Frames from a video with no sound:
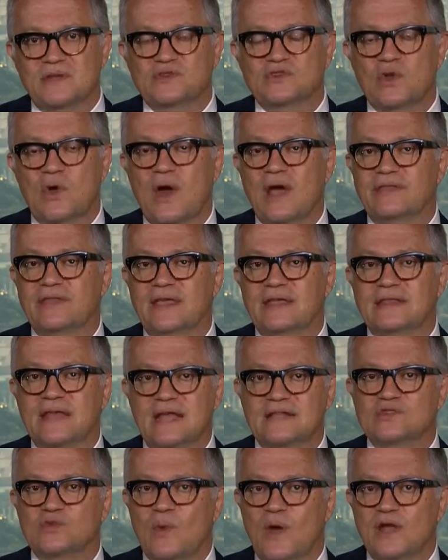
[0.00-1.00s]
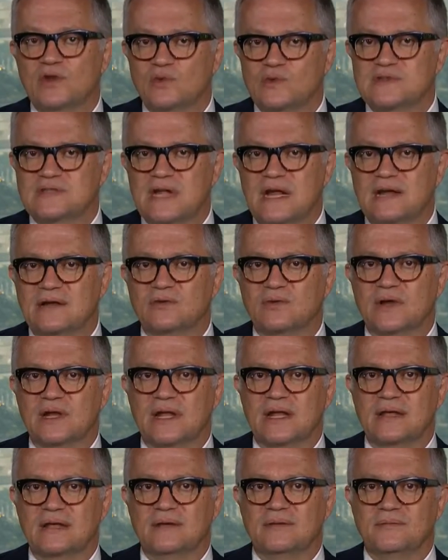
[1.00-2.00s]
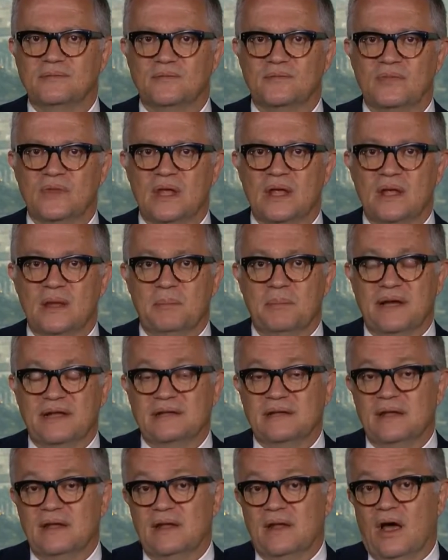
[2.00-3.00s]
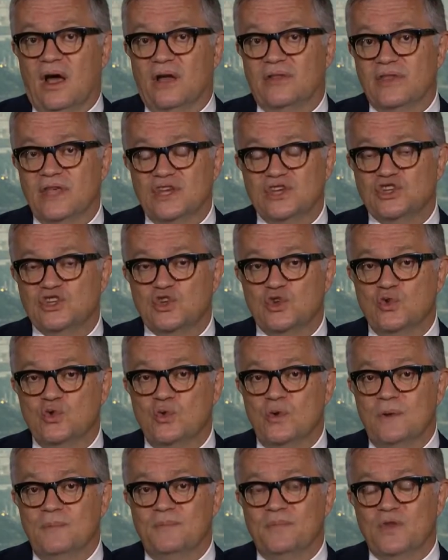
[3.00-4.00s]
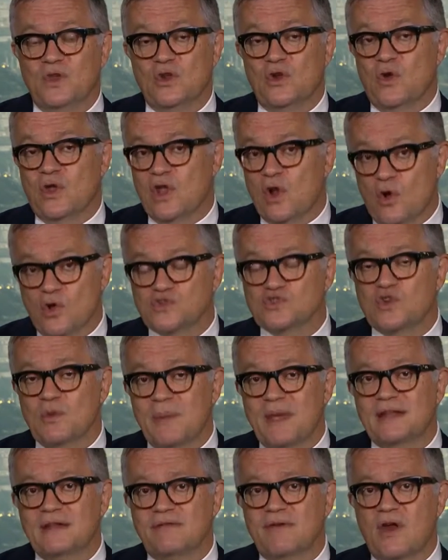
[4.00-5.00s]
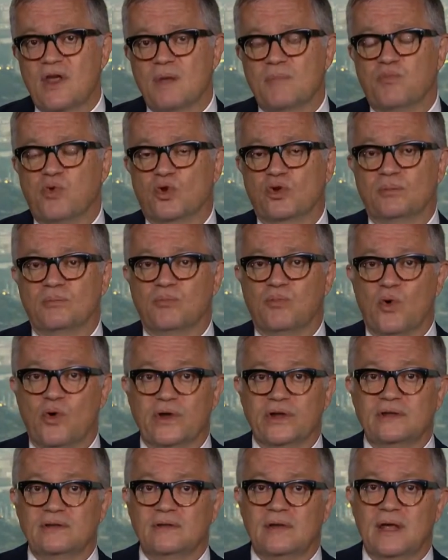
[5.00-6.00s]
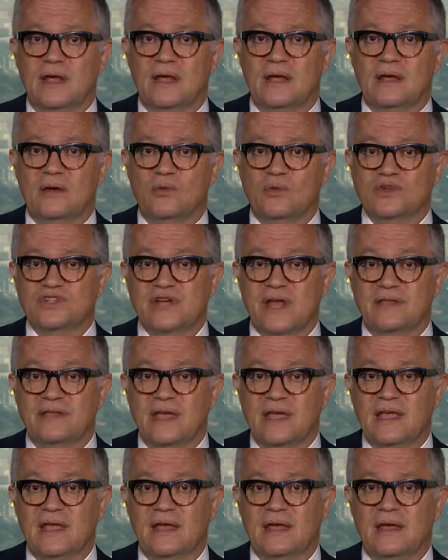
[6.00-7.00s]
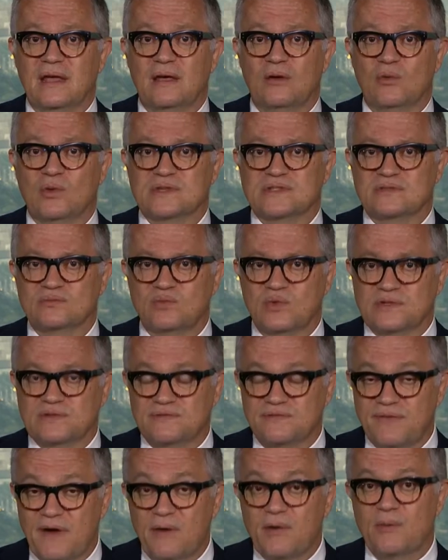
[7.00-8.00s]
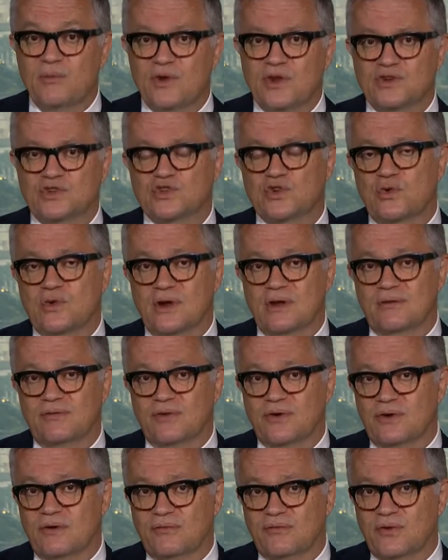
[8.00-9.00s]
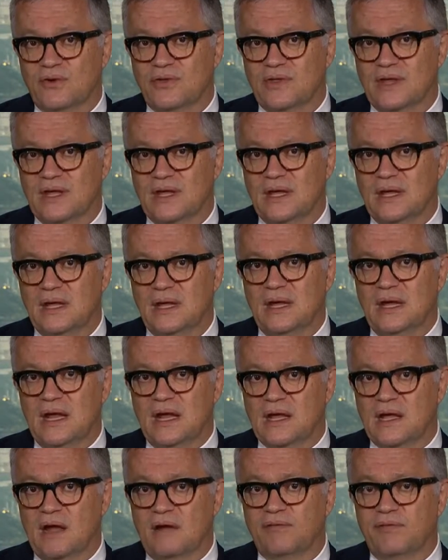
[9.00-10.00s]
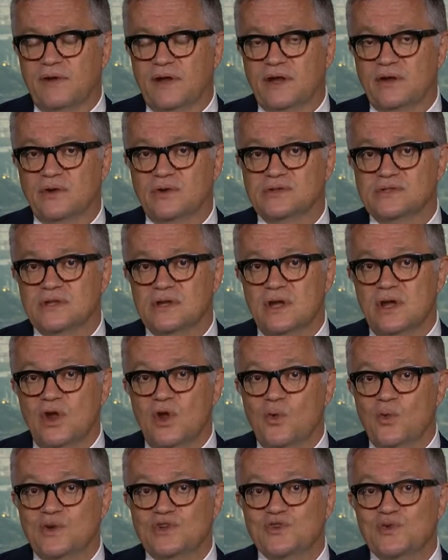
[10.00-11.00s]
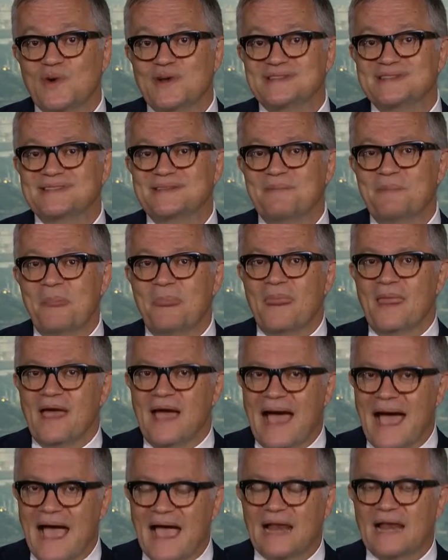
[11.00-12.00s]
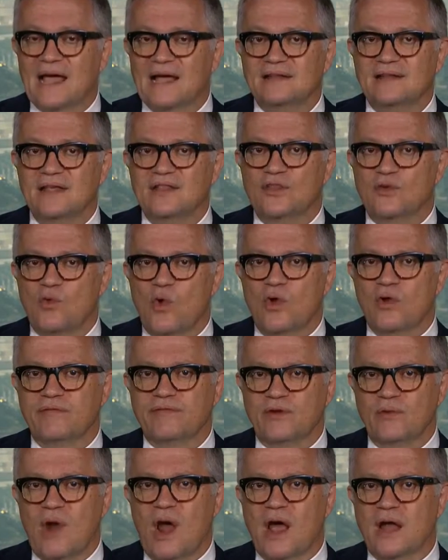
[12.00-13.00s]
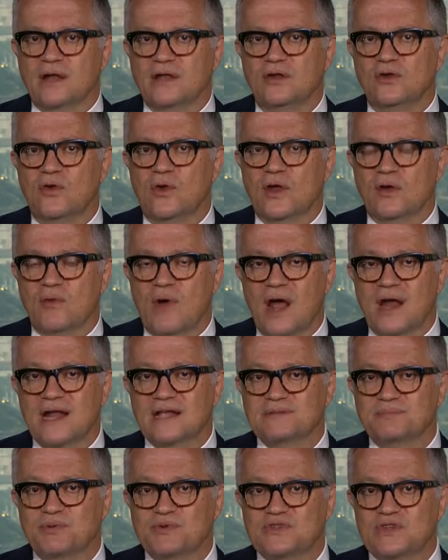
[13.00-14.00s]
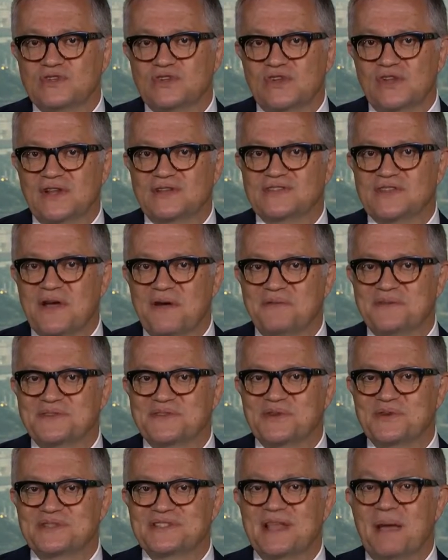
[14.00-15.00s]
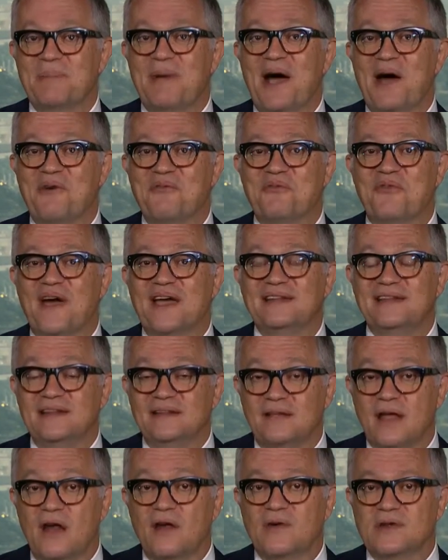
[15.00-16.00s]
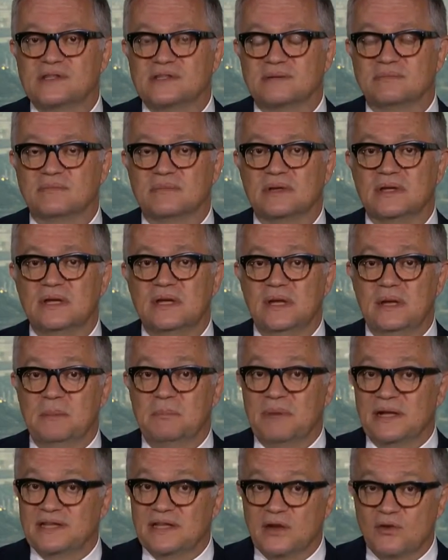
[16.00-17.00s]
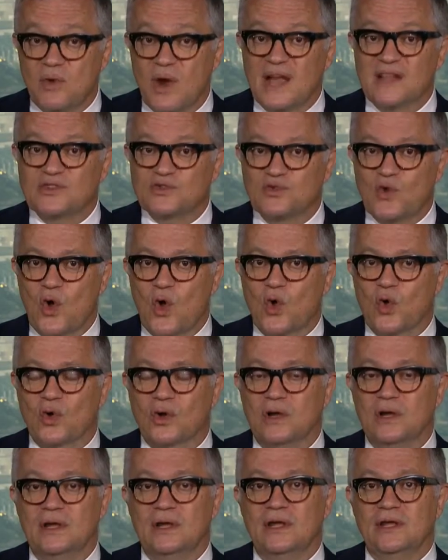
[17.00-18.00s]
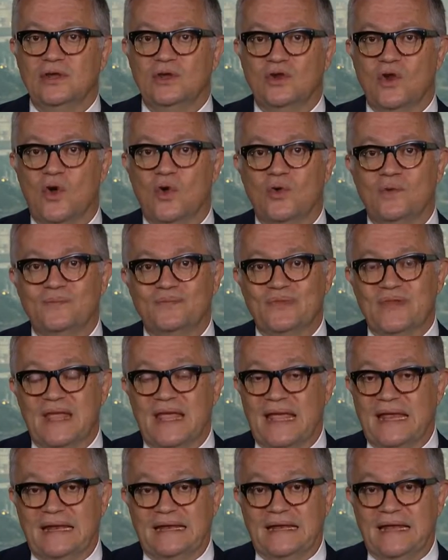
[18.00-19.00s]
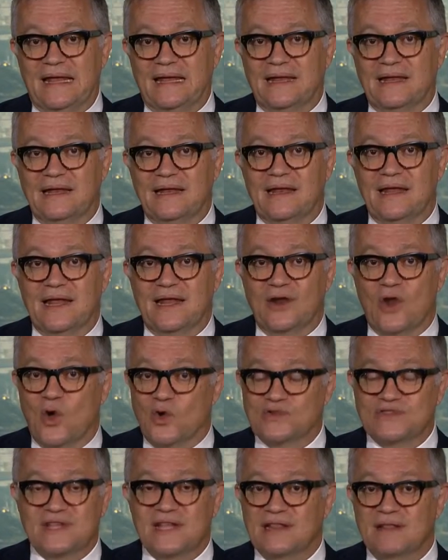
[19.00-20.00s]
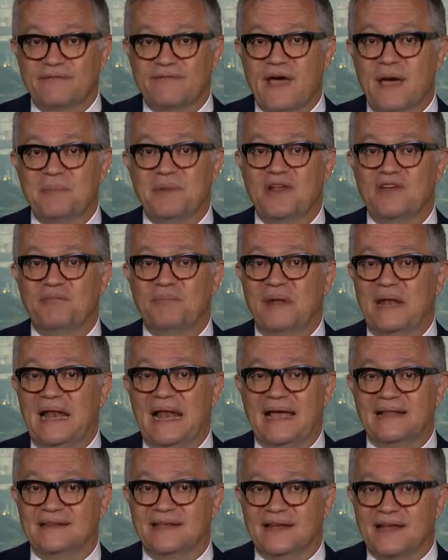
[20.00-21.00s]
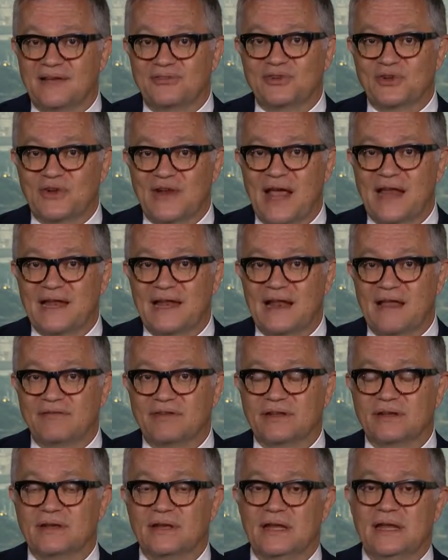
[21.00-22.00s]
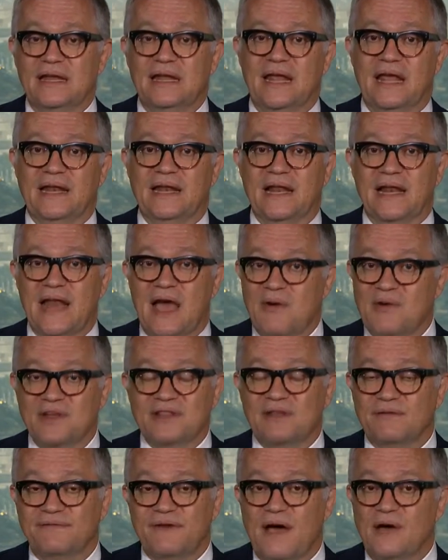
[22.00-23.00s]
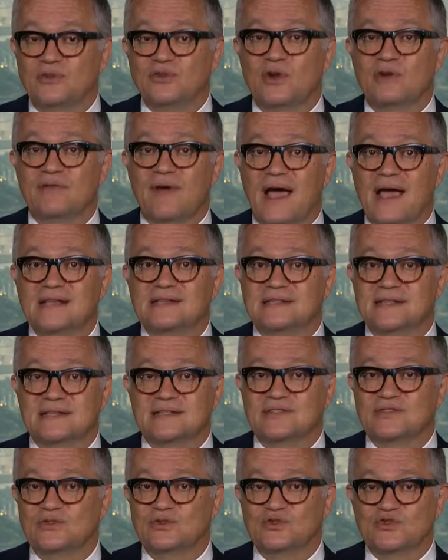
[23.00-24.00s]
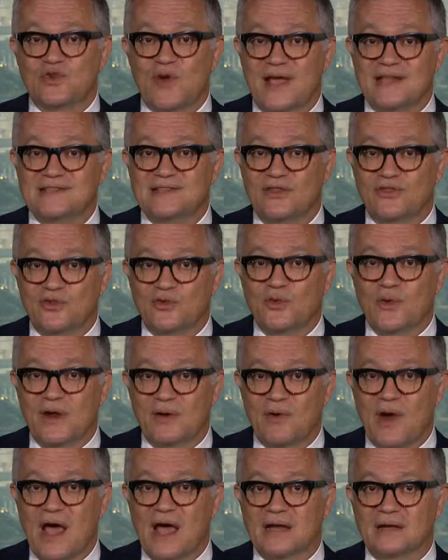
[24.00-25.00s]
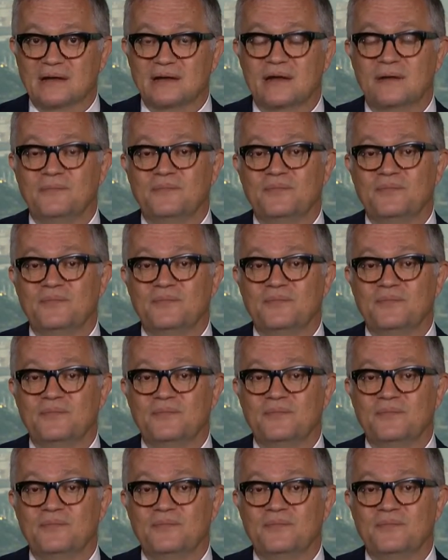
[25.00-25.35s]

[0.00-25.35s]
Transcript: So I think that's why it was done, really. But on the issue, he also made a very important point, which I think was very reassuring for the Gulf leaders, which was highlighting the role of Iran. Iran has positioned itself as somehow fighting terrorism. But Iran's role, in hosting the family of bin Laden after 9/11, and allowing the founder of ISIS to transit through Iran,